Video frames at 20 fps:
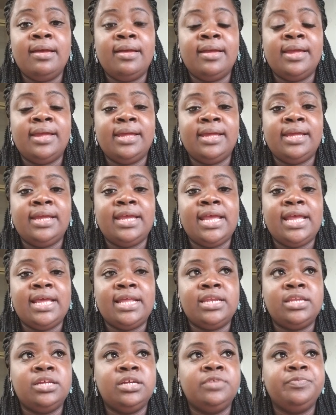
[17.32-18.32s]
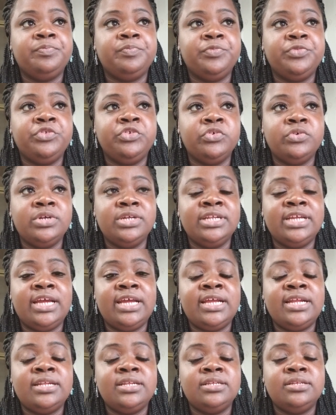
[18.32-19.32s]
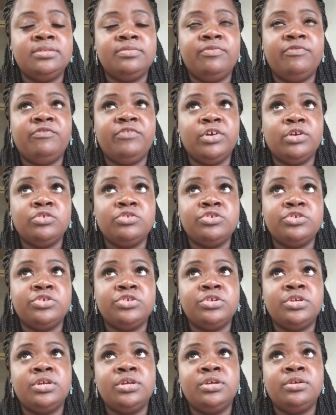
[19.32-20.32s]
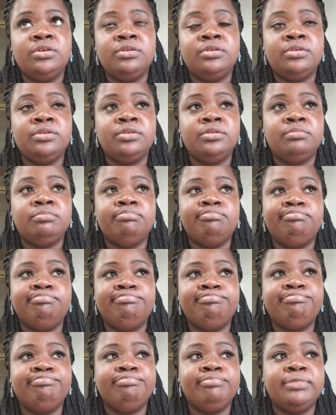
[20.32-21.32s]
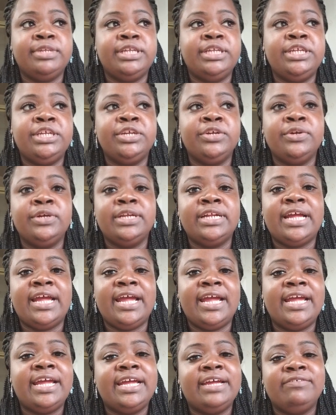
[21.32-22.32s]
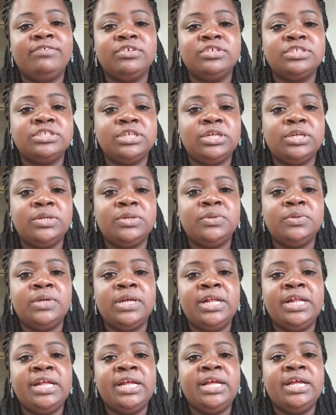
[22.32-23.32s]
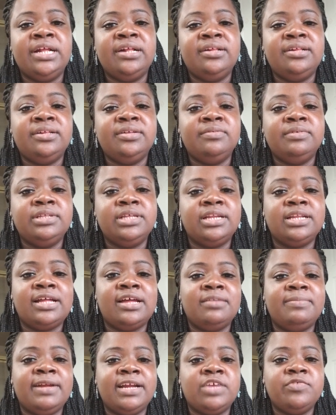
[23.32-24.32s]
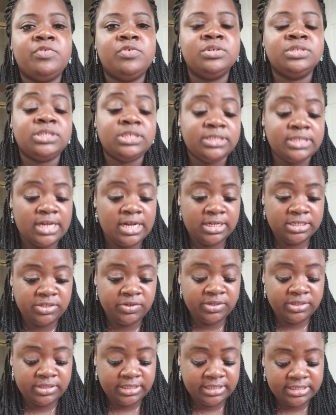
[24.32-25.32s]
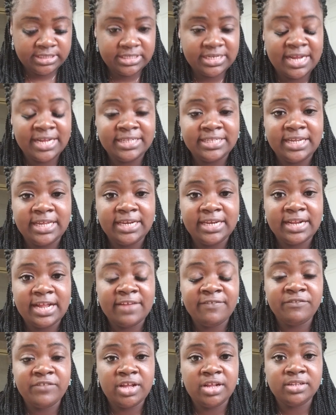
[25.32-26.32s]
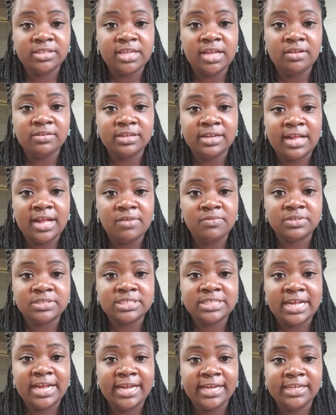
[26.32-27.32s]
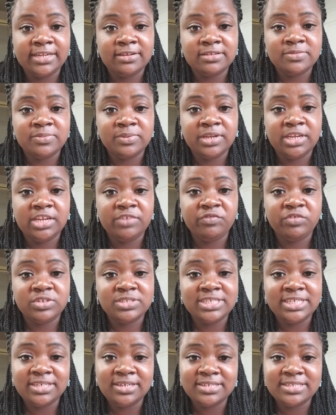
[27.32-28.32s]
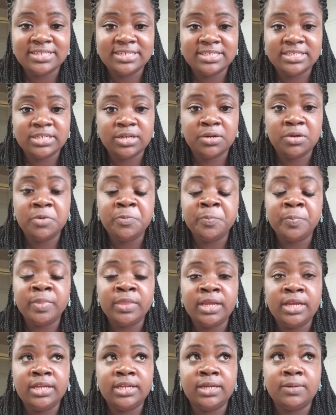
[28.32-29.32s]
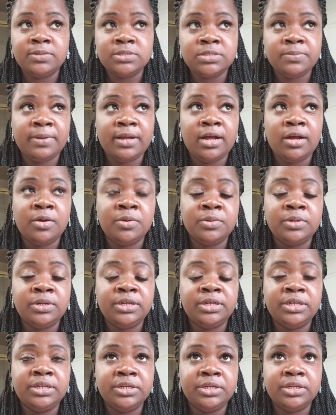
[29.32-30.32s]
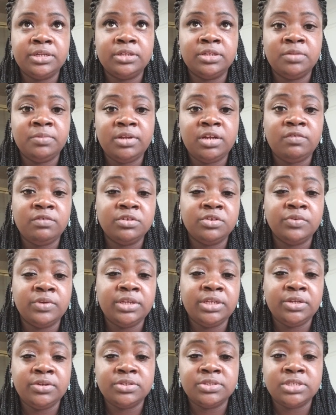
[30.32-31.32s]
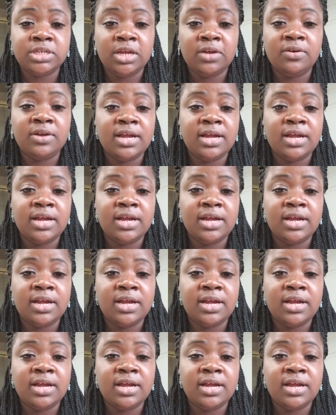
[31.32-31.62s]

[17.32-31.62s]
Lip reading: And during that first year and a half or so, we did a lot of back and forth to the doctor and things like that. And I found out that I was diagnosed with infertility. So that was about a little bit over 3 years ago.